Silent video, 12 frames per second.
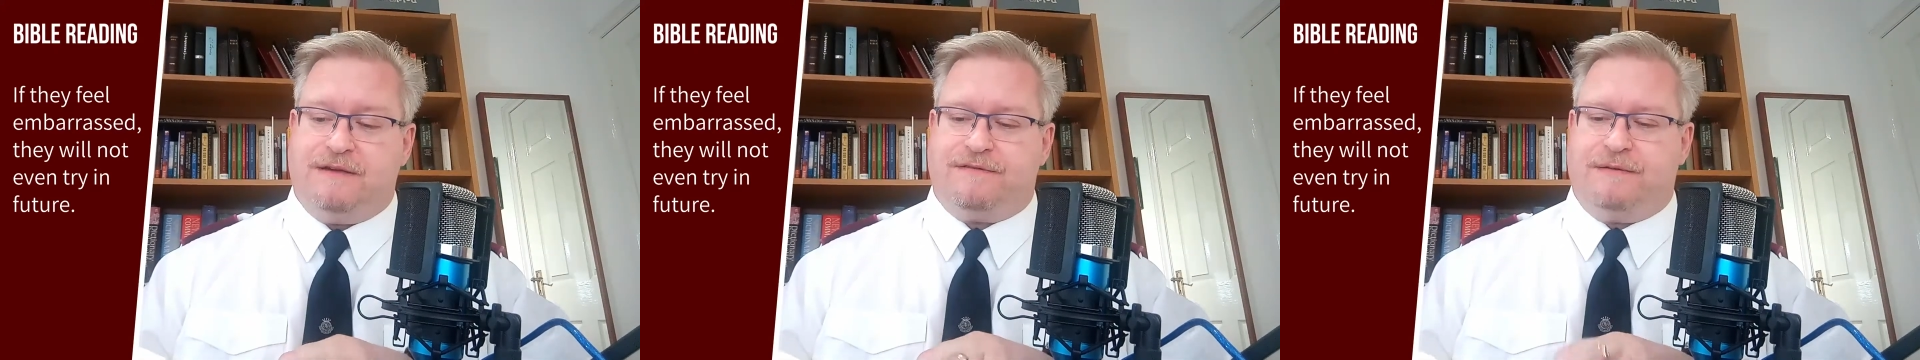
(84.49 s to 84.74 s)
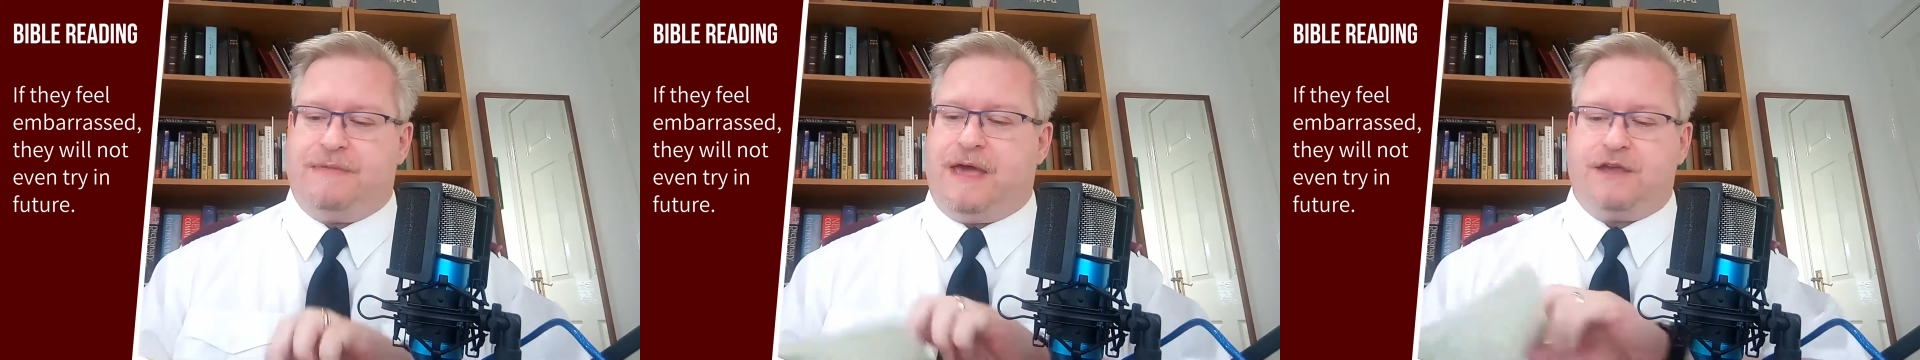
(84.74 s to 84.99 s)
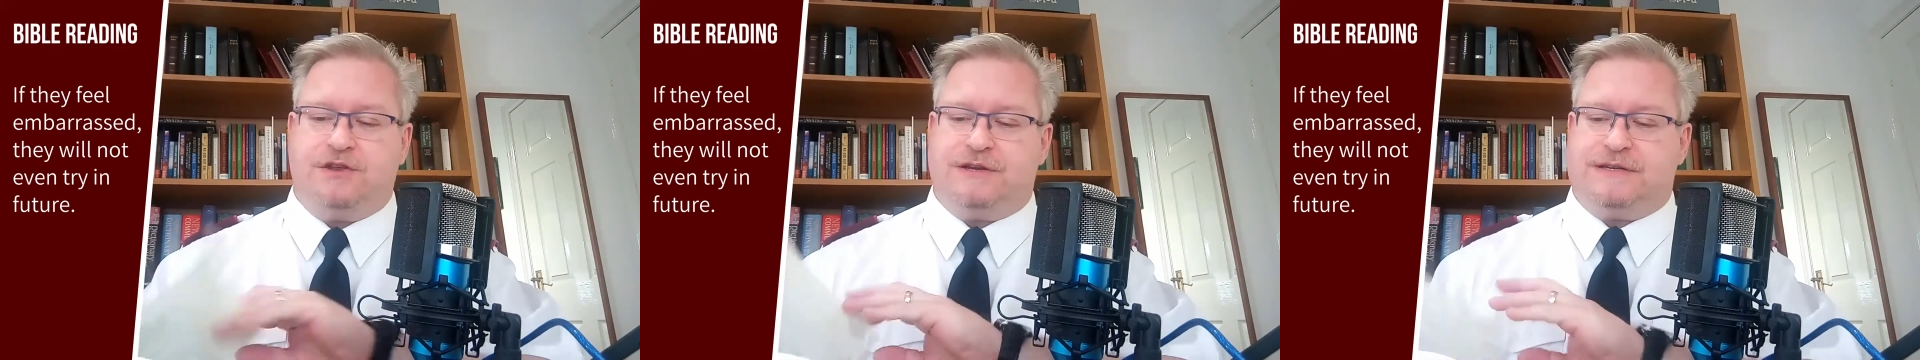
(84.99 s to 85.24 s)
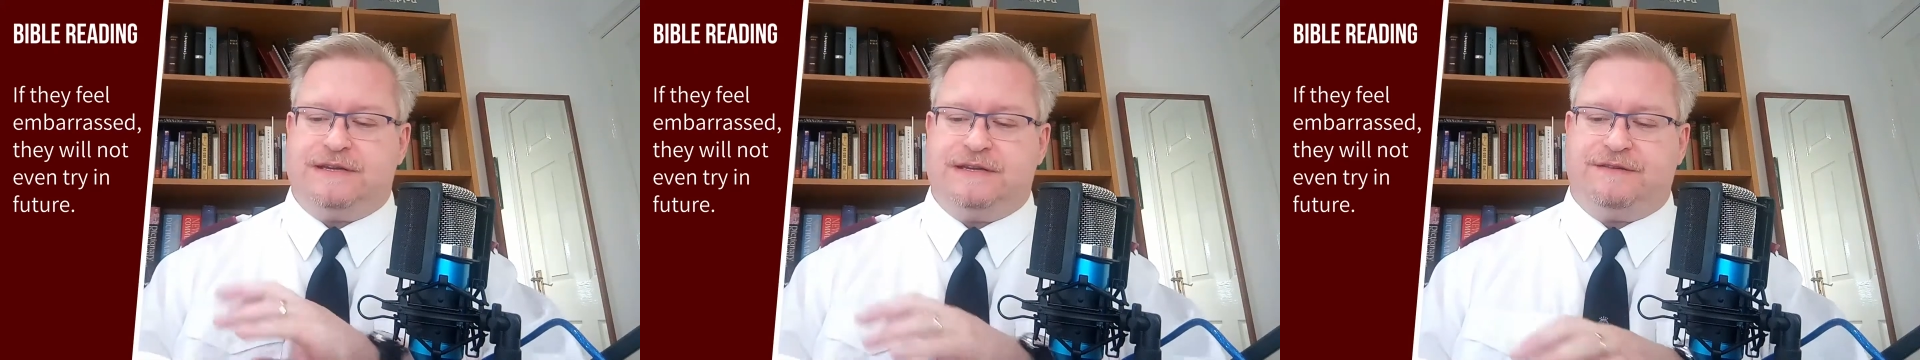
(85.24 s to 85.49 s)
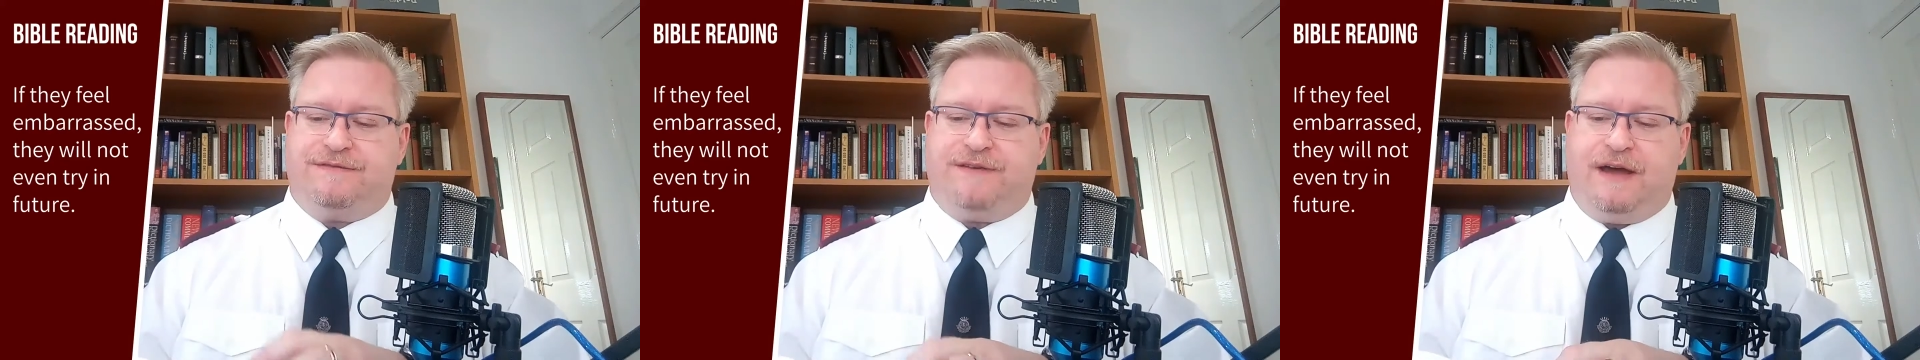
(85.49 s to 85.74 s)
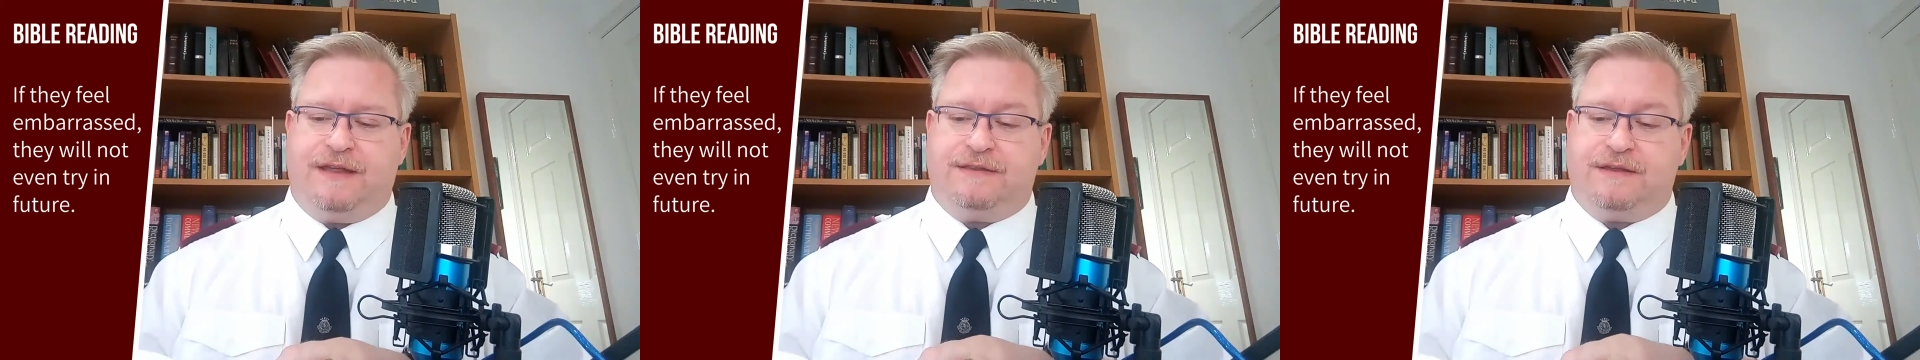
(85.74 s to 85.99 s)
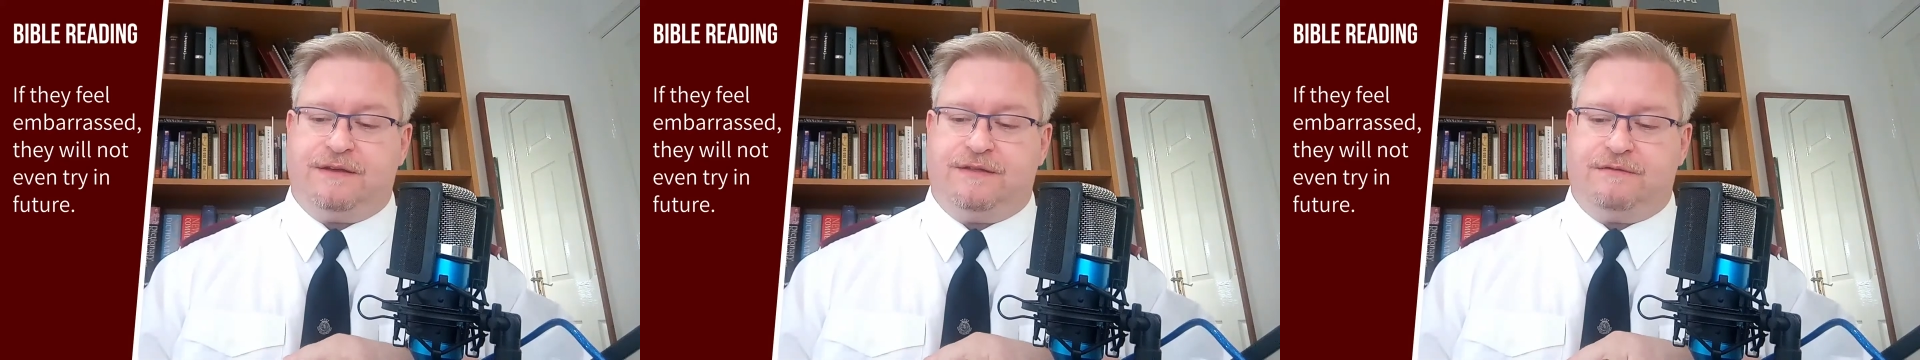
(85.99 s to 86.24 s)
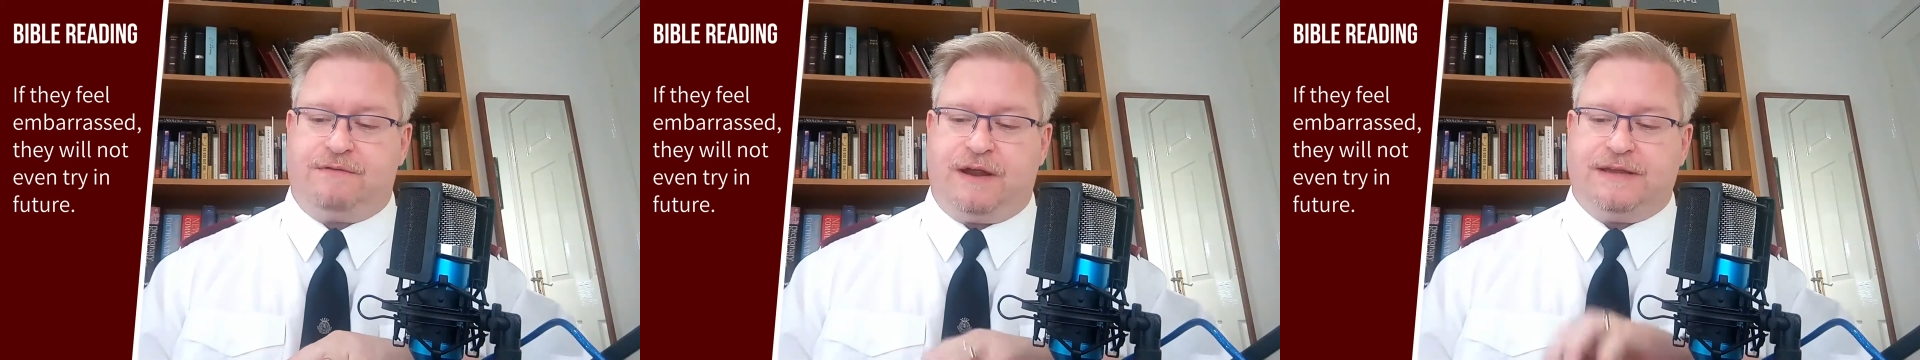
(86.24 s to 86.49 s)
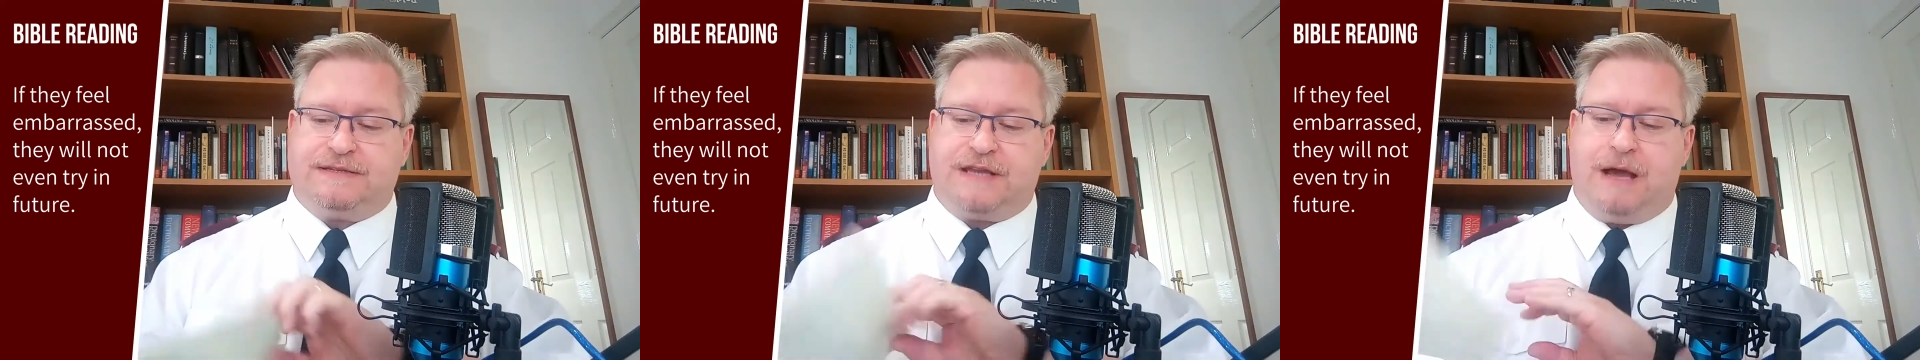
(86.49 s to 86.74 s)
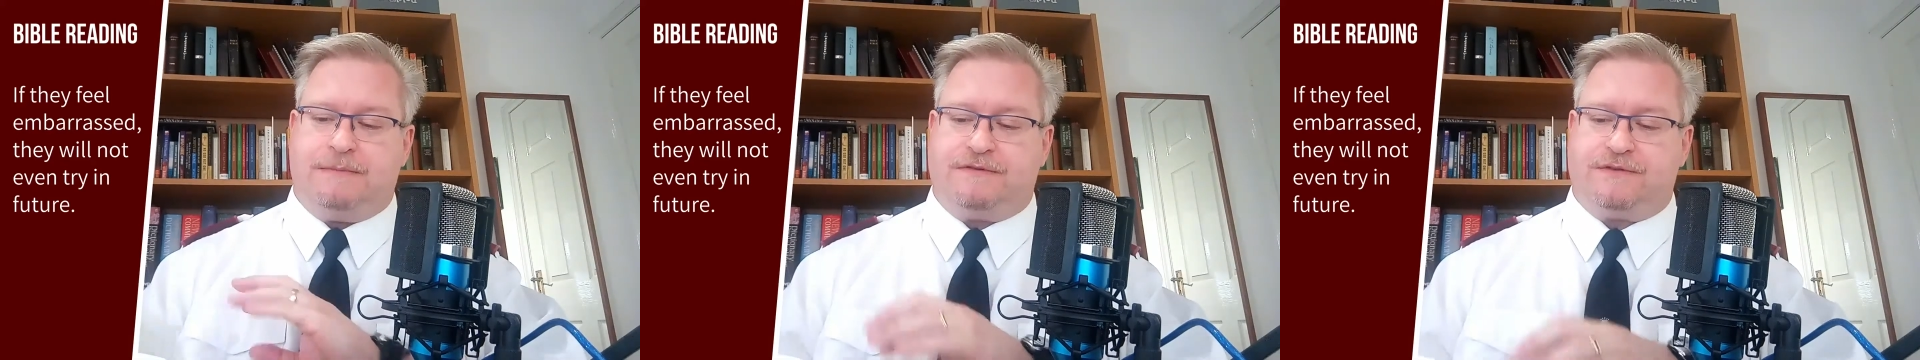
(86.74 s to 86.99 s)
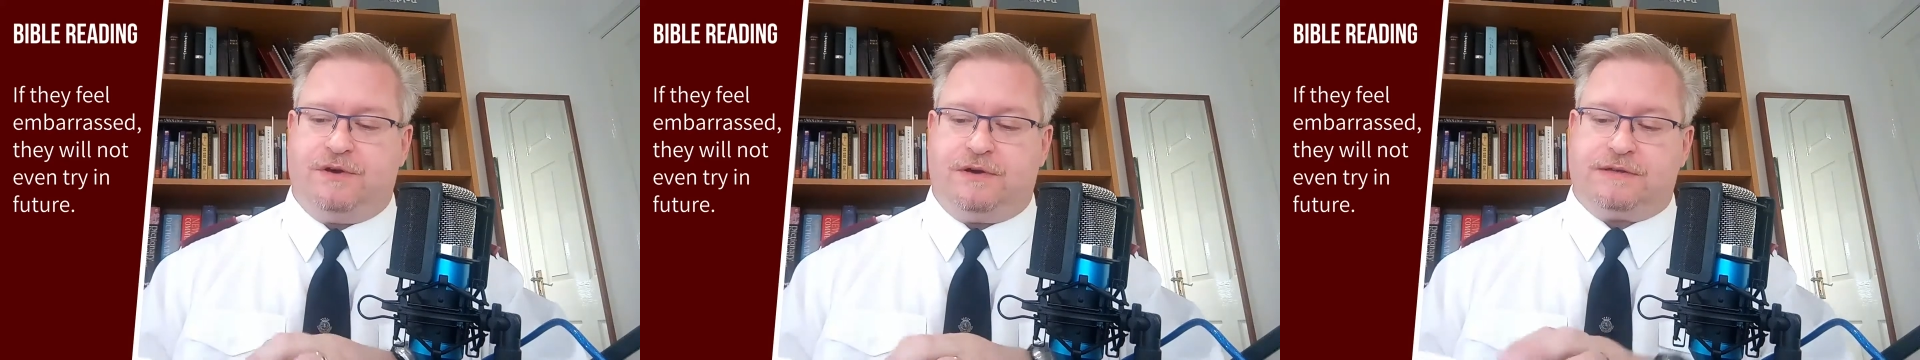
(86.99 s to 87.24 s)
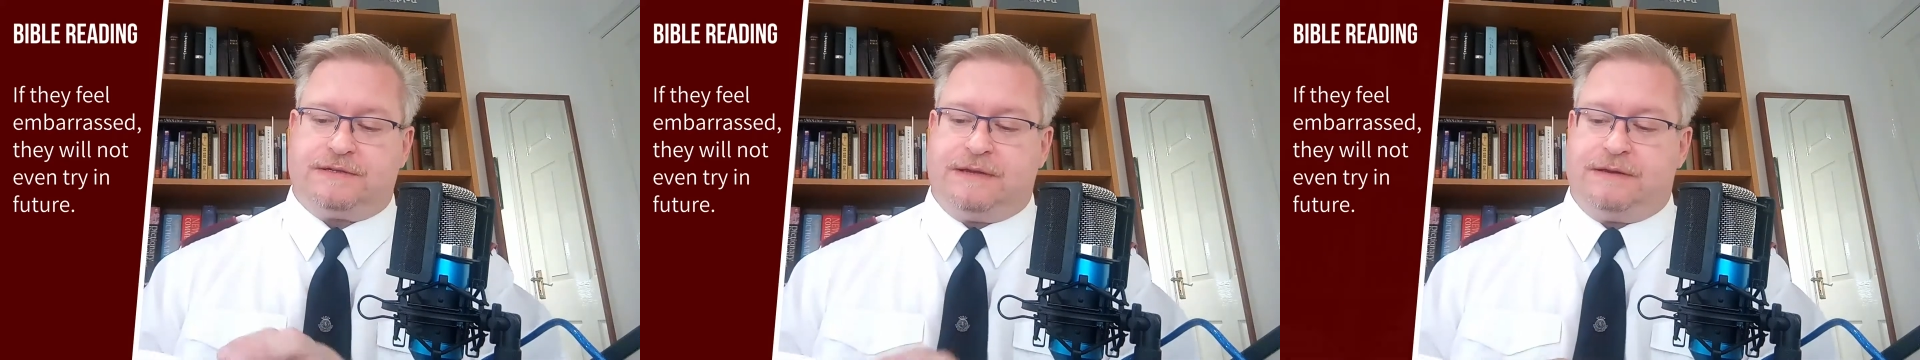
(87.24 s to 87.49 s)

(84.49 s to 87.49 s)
From there, you just need to find the right psalm, of course.